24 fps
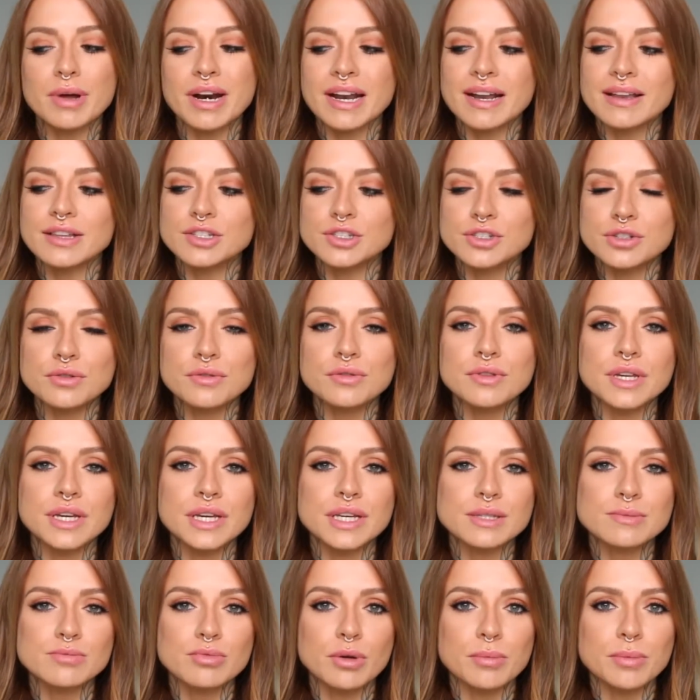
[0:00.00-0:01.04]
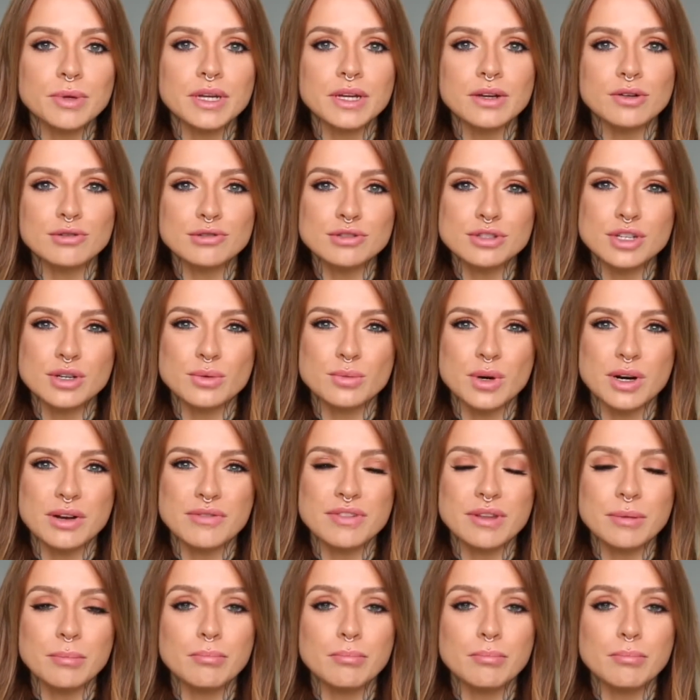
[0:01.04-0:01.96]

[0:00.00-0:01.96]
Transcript: but I do think it's probably also one of